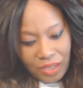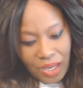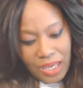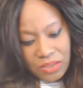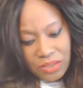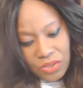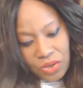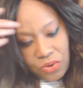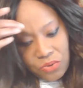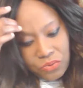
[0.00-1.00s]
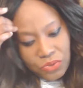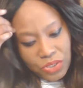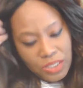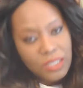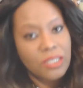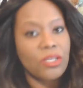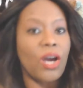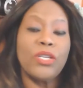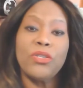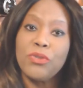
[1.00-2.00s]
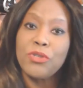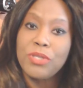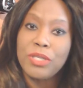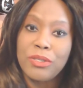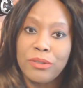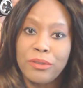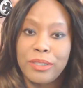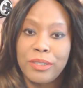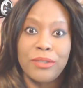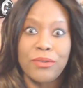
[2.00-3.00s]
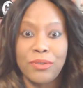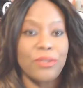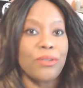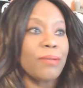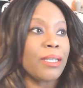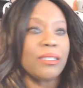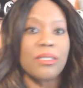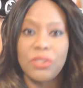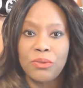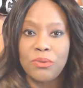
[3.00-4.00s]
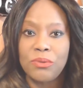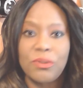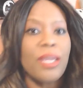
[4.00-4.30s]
And so she's talking to her sister and telling her sister about this dude,